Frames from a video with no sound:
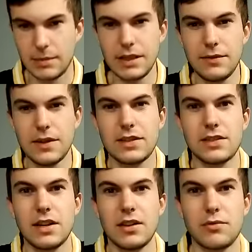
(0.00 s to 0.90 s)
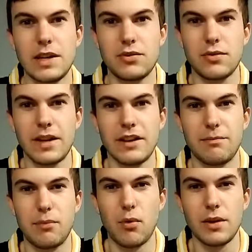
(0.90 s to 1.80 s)
I believe this is a retrain
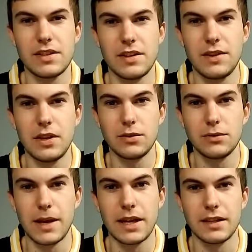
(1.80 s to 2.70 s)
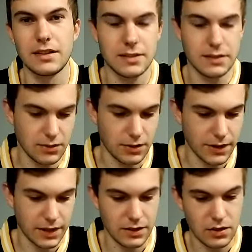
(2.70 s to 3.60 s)
of Poison of the Old Man, sort
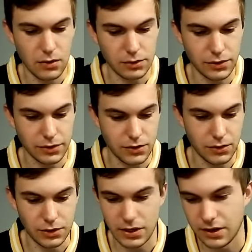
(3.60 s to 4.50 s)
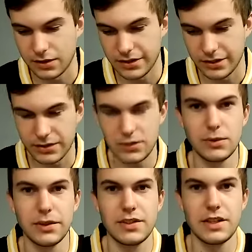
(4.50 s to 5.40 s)
of an older school card, so it's
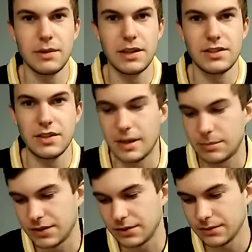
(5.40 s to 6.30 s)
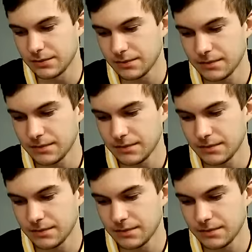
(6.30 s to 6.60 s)
cool to see what he's still up to.